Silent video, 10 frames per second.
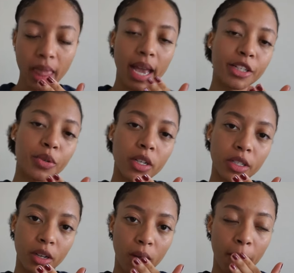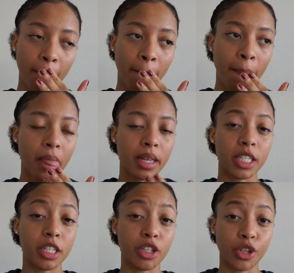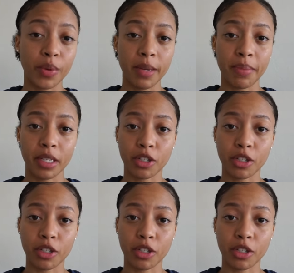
As you all saw, this is two heaping